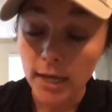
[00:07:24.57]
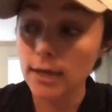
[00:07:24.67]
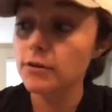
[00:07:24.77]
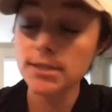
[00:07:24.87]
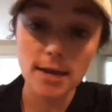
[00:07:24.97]

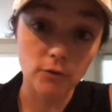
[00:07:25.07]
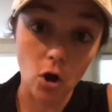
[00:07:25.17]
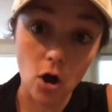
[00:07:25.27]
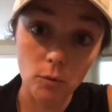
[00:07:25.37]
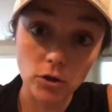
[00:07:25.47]
Even Dave
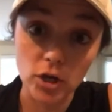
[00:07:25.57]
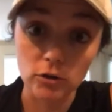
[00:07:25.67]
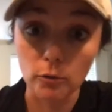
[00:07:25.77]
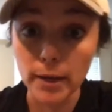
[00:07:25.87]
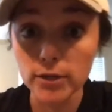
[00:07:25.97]
Caldwell,
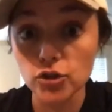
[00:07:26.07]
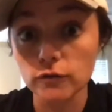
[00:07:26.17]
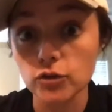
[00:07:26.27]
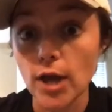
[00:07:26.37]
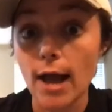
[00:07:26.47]
general manager of
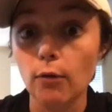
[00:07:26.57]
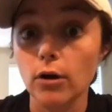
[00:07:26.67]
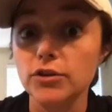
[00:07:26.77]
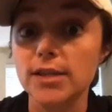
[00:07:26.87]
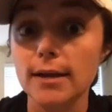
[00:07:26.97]
the
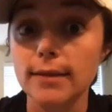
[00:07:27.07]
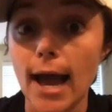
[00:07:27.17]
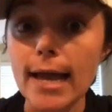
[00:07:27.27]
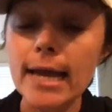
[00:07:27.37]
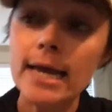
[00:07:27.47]
Jaguars, said that
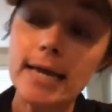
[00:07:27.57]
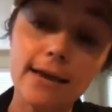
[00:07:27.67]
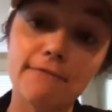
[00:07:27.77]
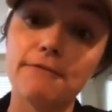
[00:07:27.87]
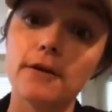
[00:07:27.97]

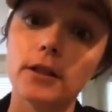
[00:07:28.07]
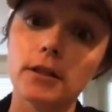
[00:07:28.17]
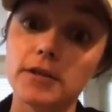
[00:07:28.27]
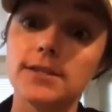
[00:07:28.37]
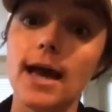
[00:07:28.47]
if
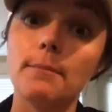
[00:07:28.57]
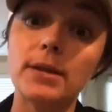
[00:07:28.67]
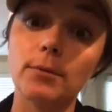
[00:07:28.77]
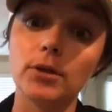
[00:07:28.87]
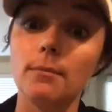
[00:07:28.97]
Laviska had been
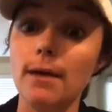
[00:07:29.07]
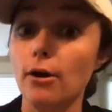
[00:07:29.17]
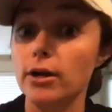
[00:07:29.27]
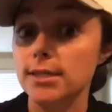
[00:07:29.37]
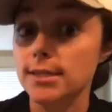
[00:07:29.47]
able to come out
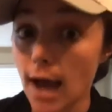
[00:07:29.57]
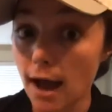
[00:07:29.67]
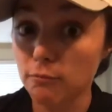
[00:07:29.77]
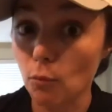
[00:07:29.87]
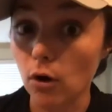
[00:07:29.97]
as a
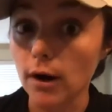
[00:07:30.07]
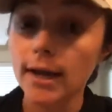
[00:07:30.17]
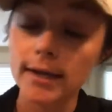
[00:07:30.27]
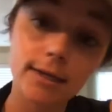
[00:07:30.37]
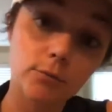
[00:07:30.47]
sophomore,
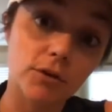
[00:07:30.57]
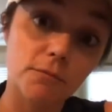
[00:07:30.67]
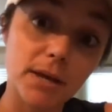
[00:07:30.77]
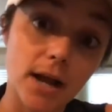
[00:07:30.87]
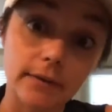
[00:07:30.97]
he would have
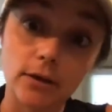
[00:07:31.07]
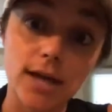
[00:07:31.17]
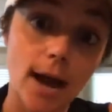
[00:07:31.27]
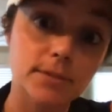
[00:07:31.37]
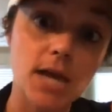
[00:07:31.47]
been on their
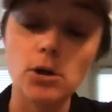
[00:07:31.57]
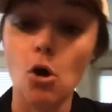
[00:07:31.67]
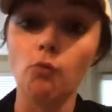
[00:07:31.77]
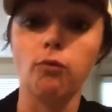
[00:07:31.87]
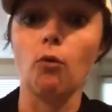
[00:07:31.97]
top 10
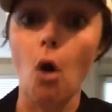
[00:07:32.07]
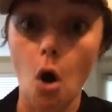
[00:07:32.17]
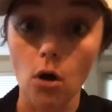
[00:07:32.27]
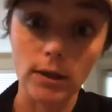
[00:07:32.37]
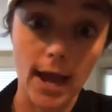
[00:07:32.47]

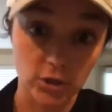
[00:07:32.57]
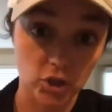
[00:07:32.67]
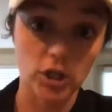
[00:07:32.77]
overall last year.